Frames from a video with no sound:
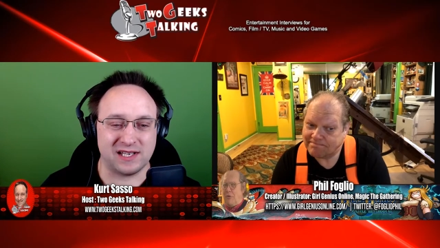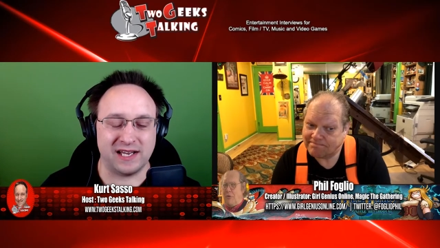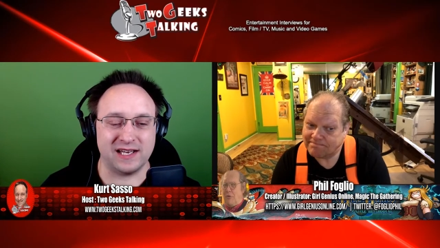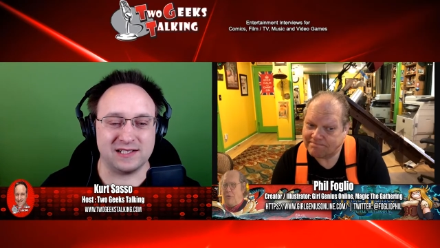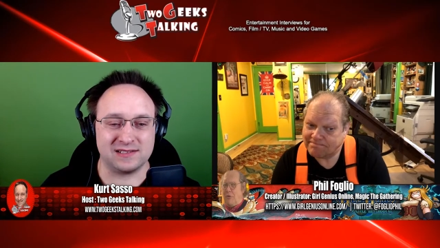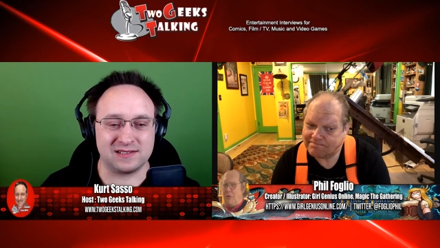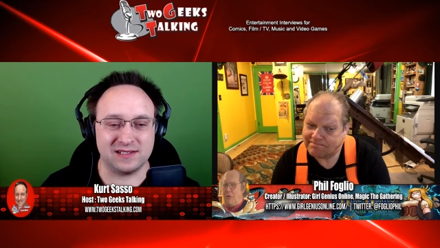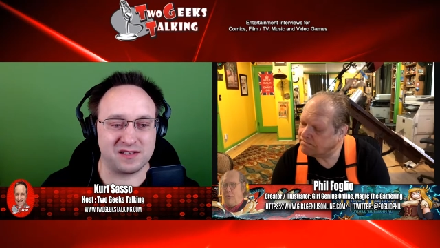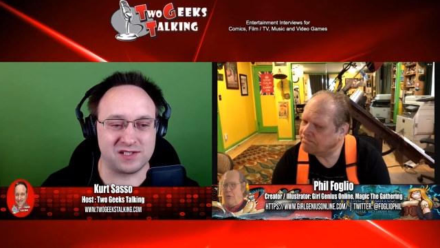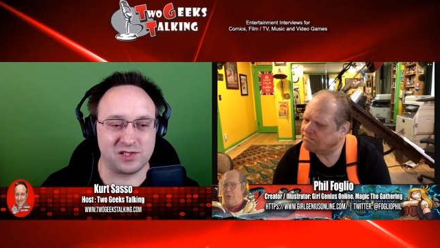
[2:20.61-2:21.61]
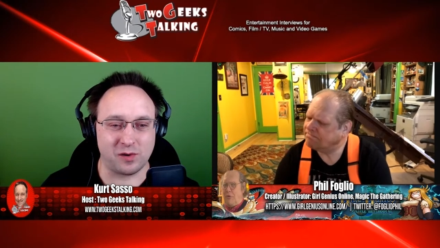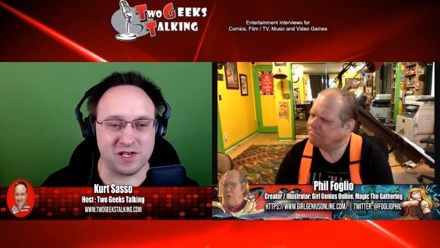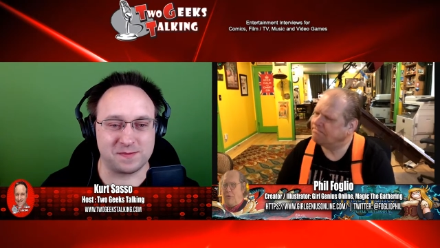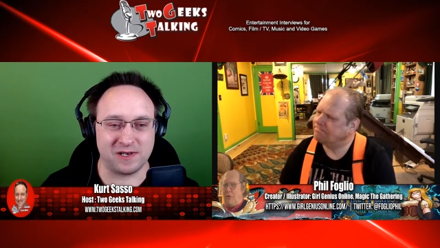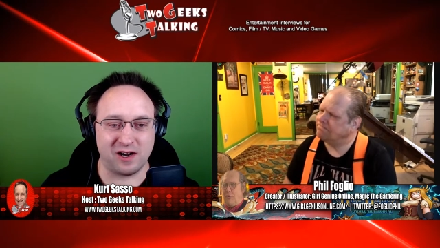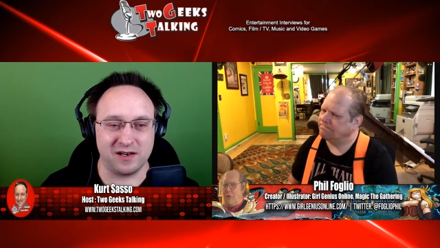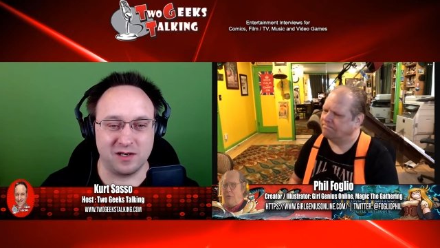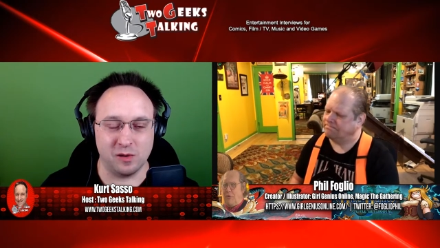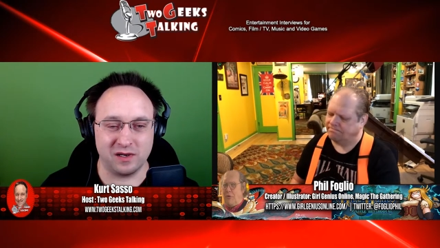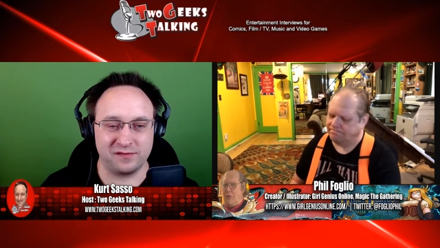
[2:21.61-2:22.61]
Speaker 1: And the story's been
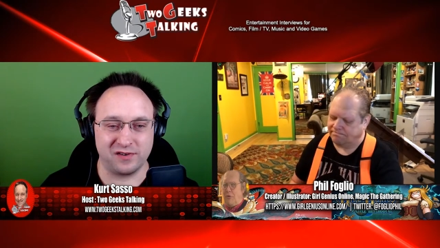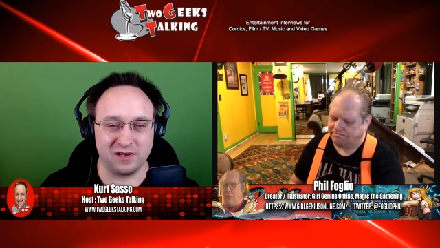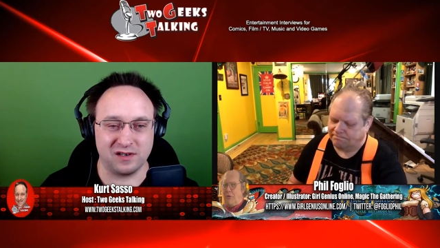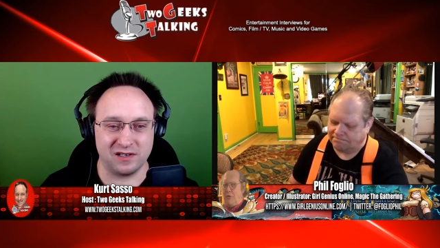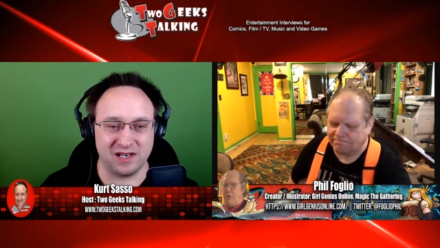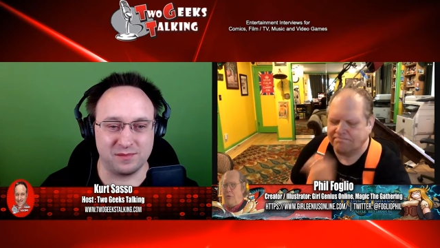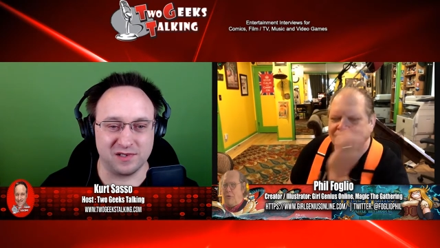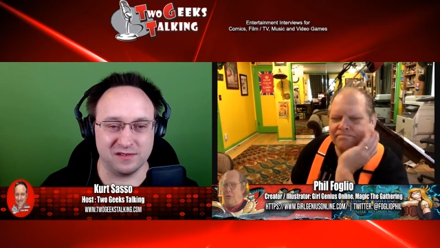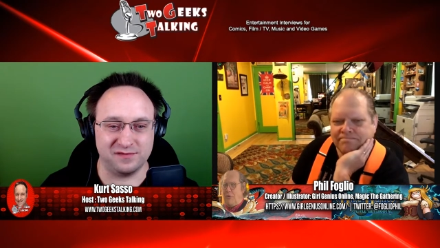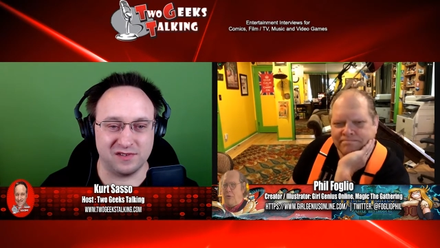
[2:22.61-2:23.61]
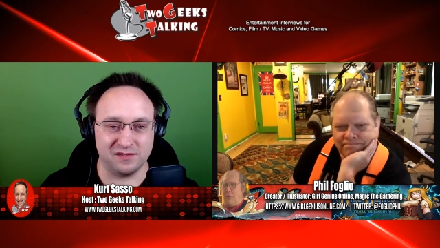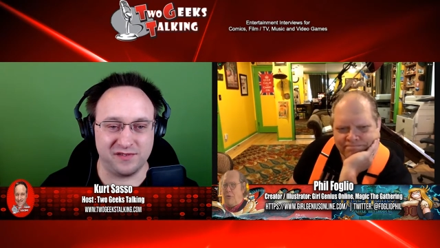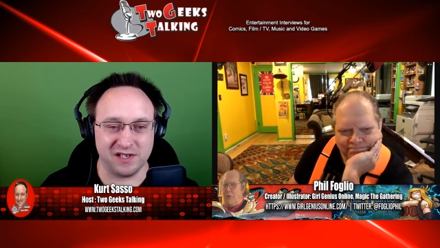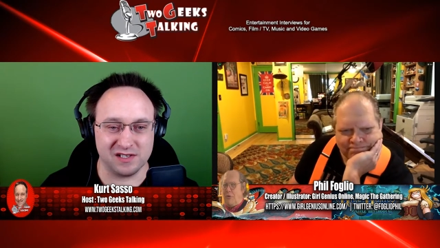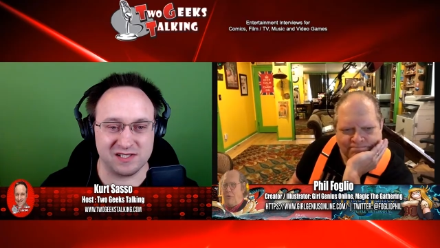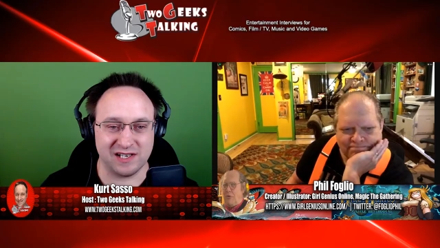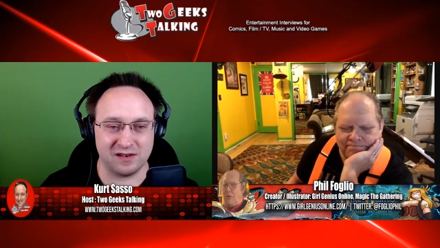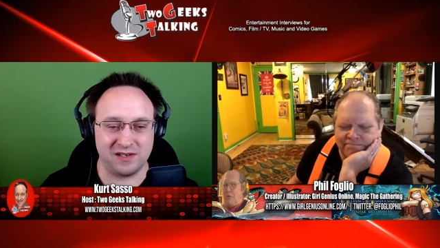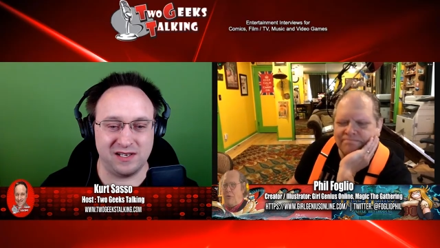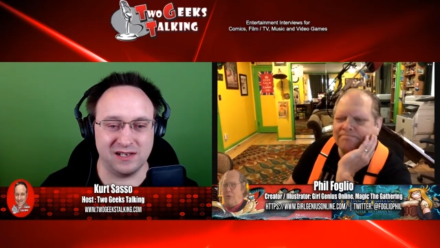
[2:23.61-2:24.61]
ongoing for a number of, of years now
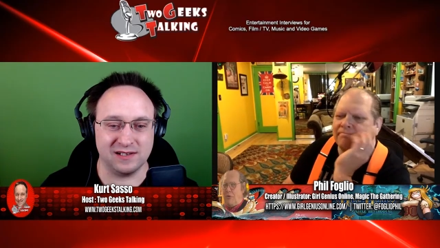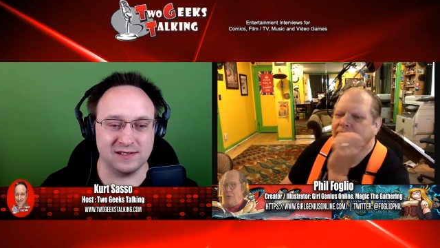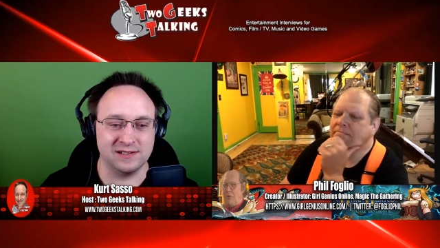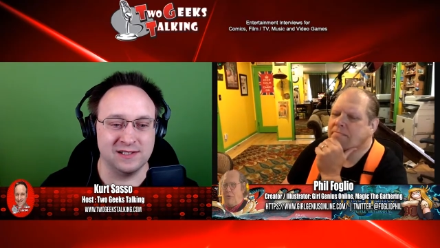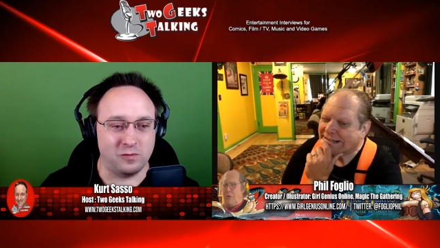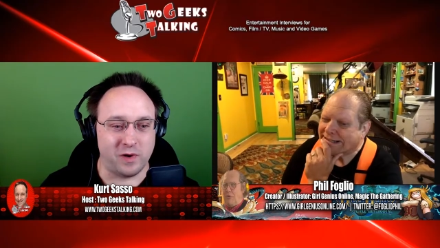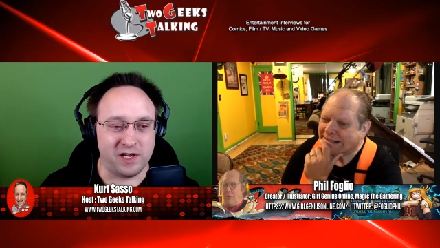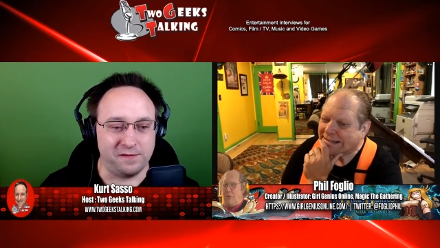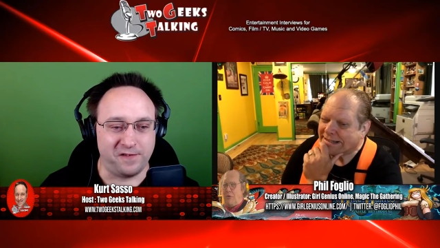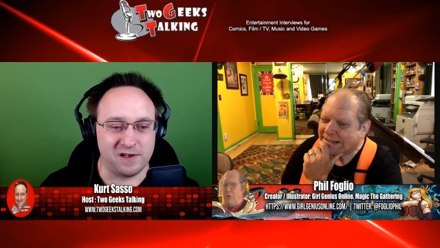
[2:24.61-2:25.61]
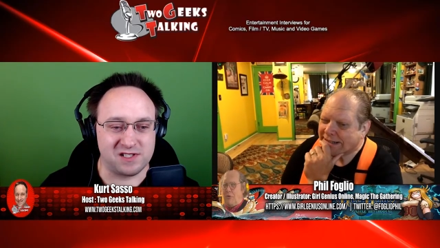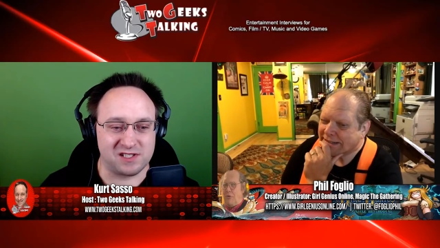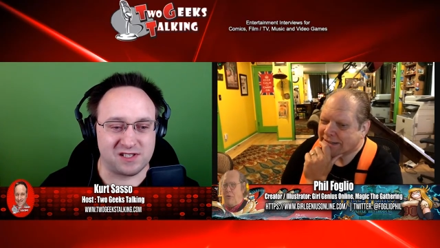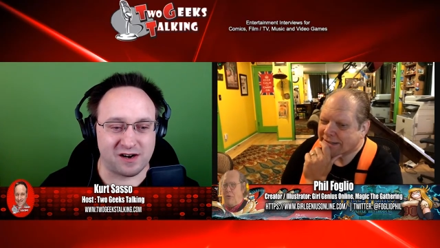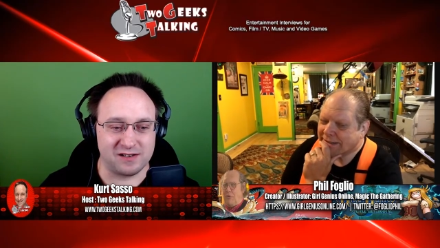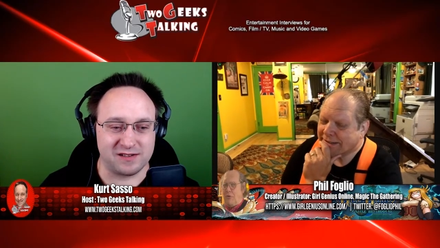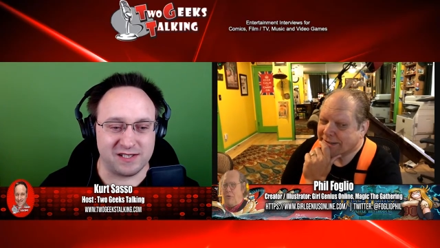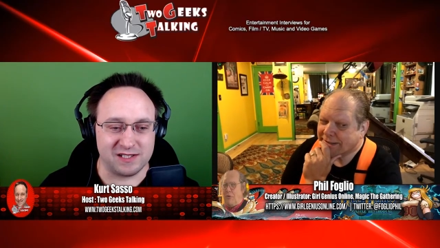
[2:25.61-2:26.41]
here. When you first started